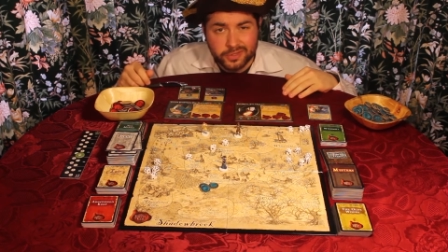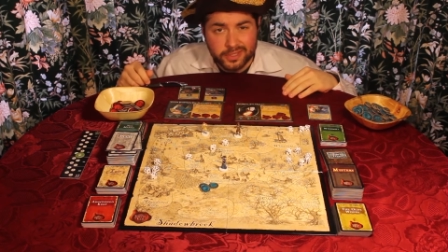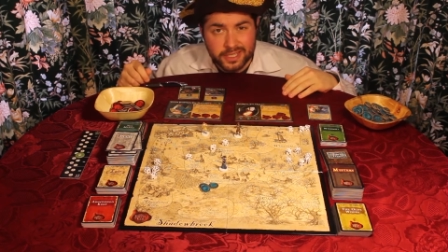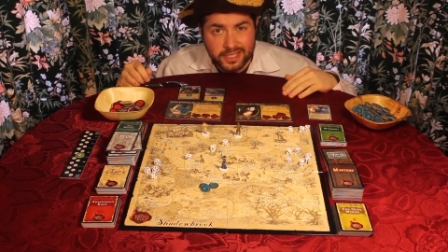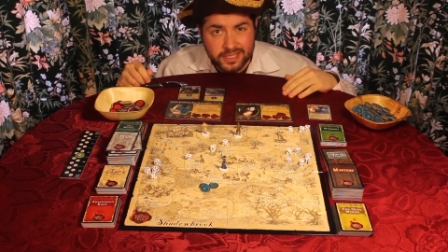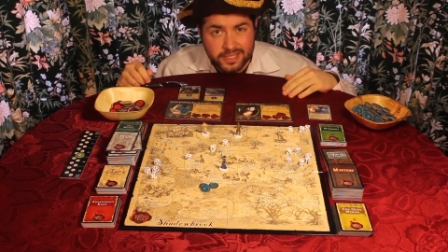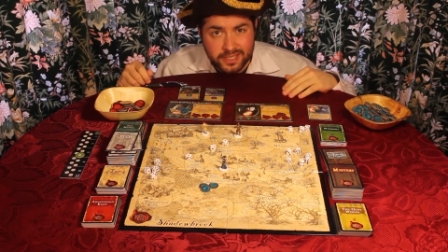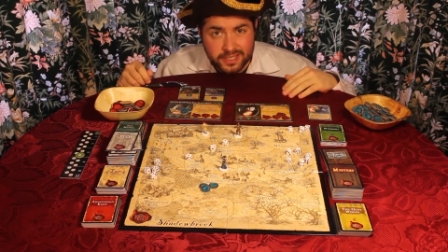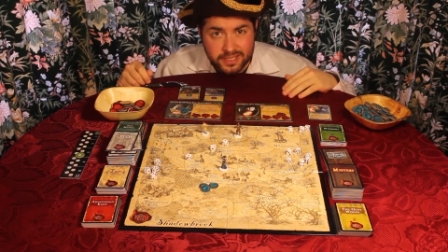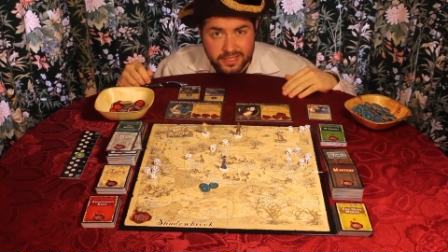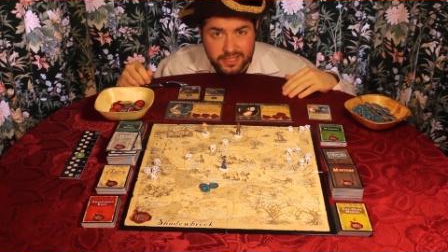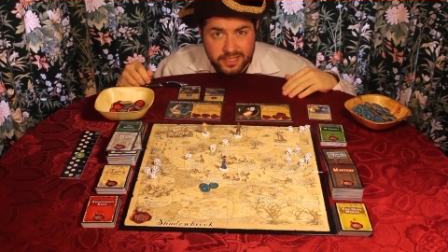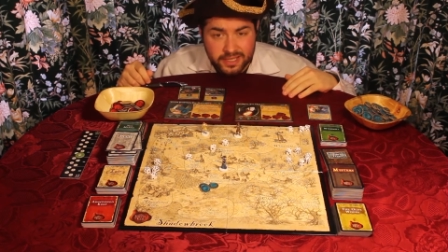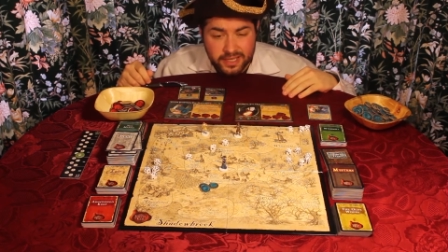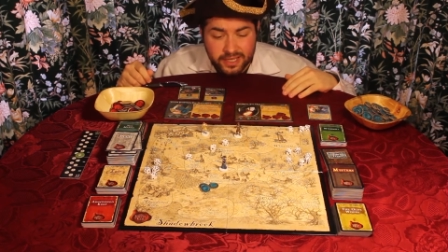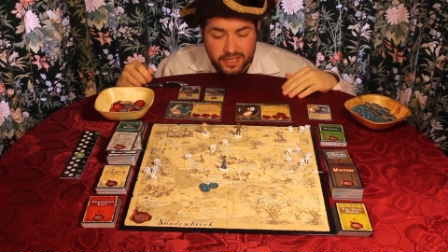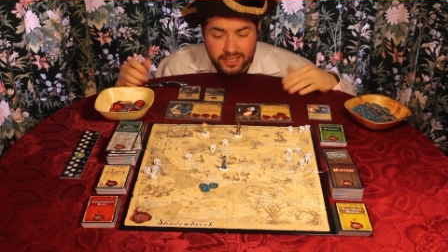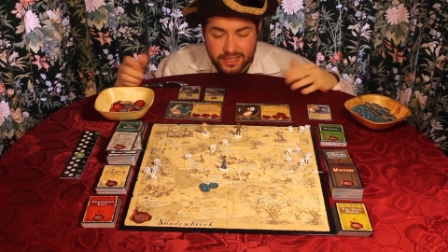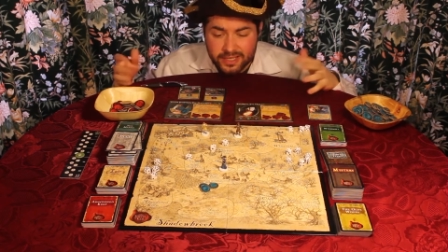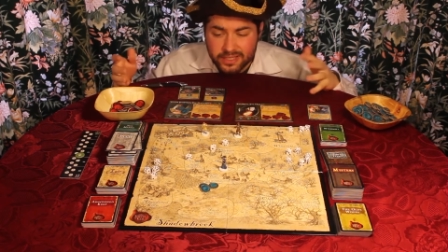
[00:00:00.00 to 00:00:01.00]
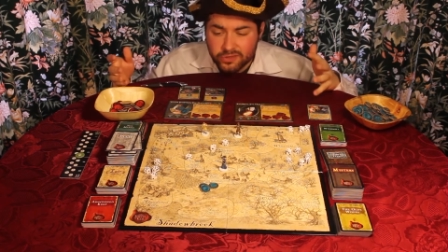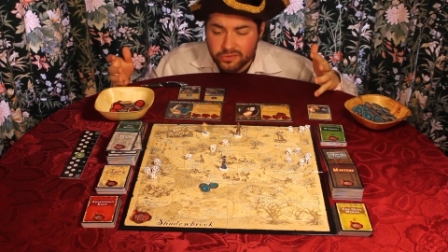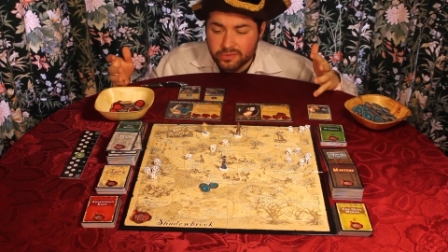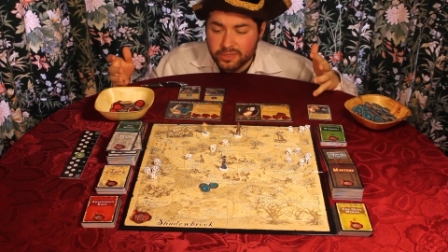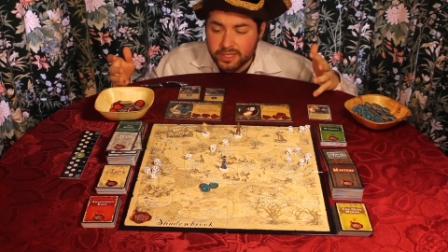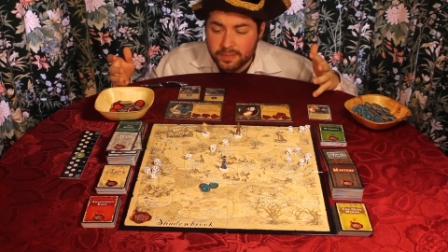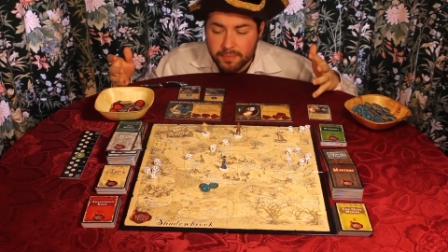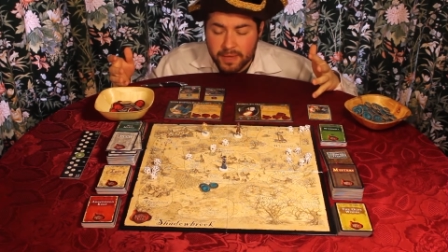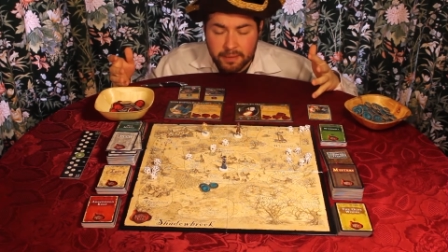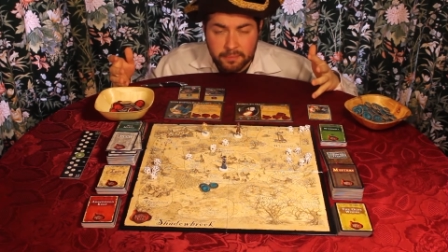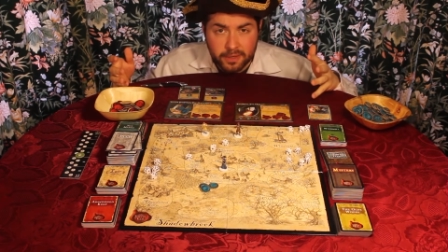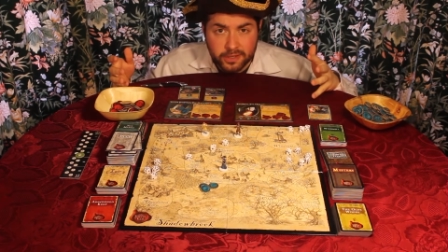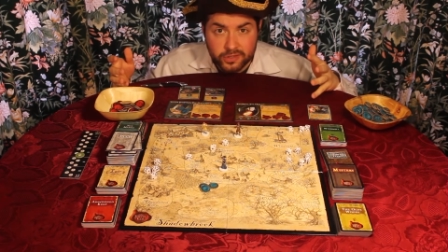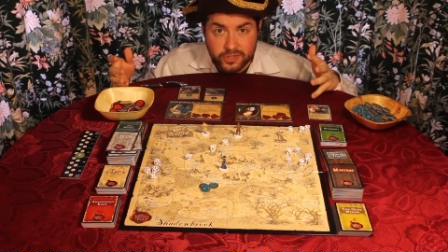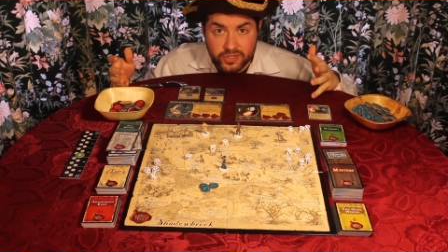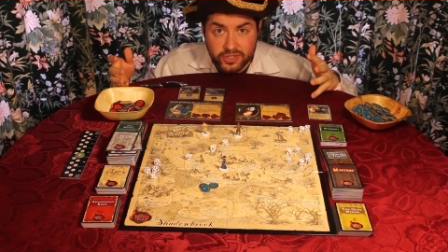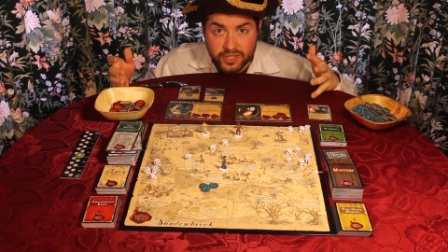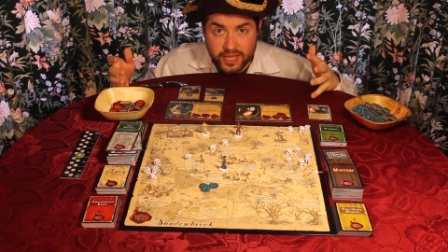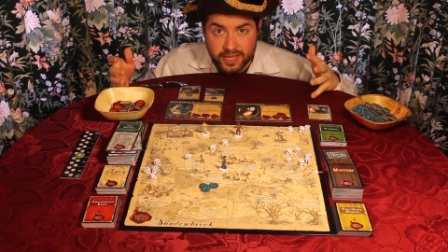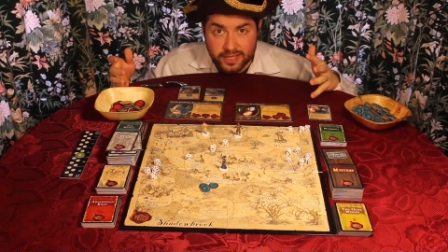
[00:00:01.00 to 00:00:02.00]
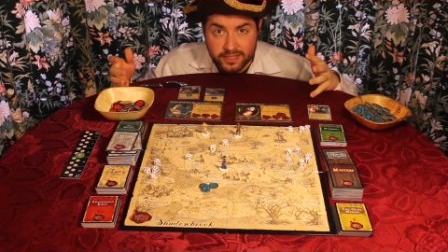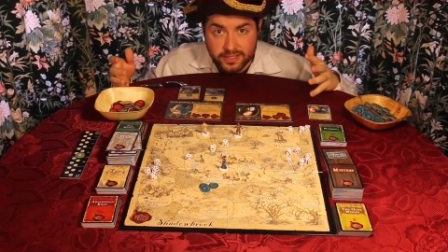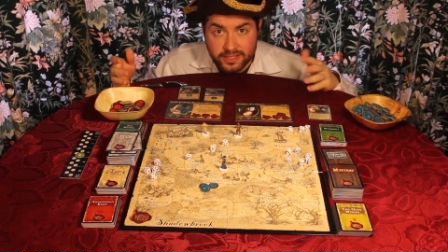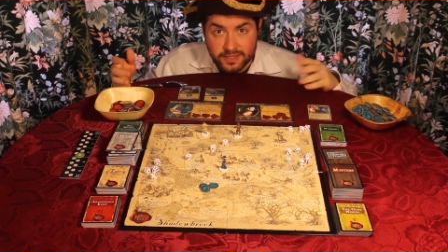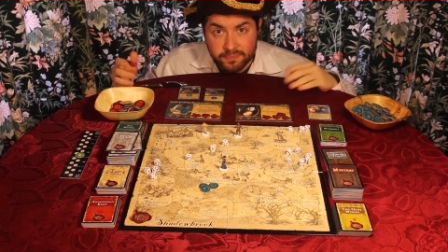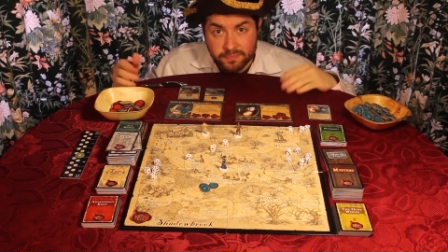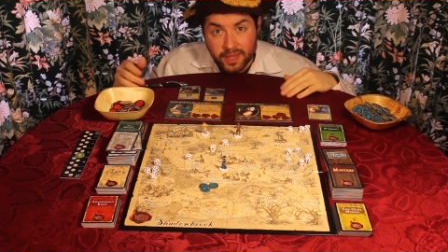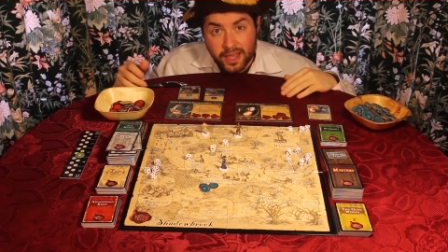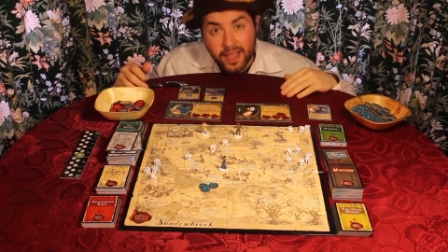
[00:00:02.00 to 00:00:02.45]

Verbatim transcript: distance? It doesn't really make much sense.